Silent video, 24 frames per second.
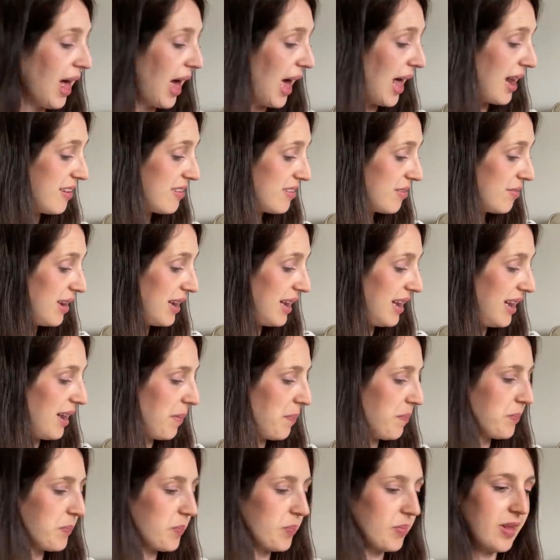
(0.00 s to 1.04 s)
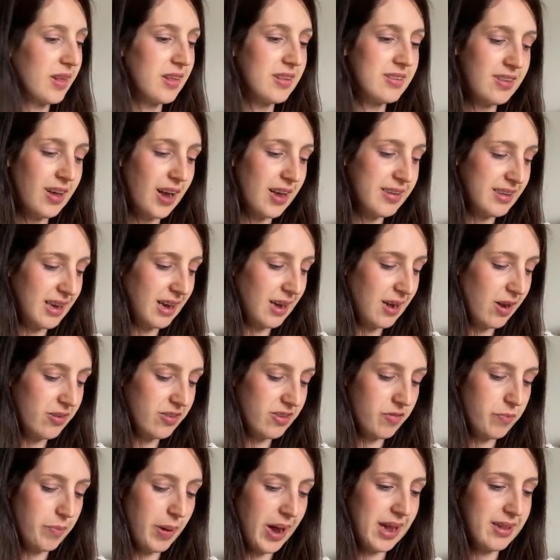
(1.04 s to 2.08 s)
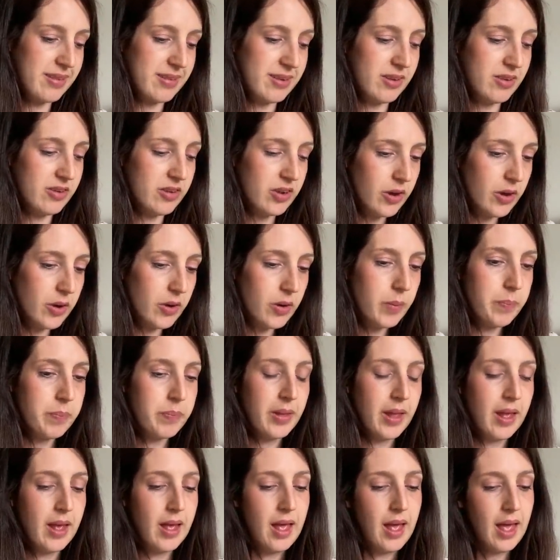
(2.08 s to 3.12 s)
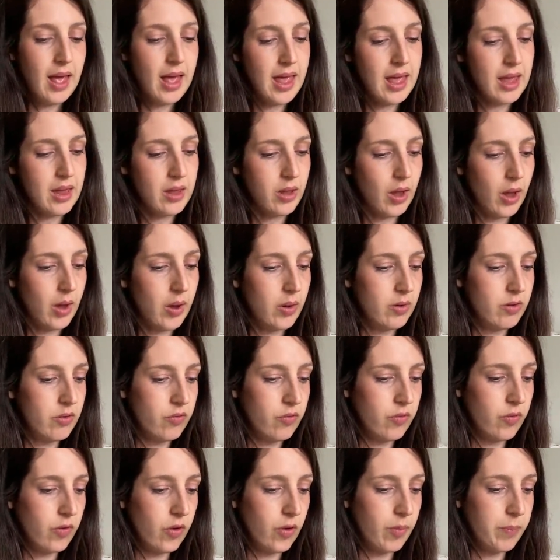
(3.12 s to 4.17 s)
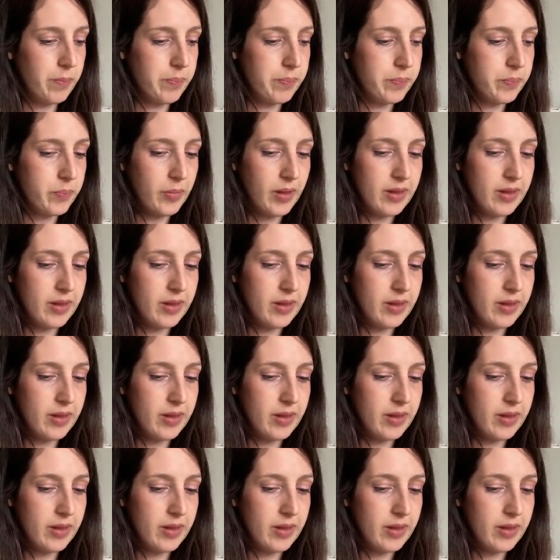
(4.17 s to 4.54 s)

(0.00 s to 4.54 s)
And it's a really um, size inclusive pattern too. It goes from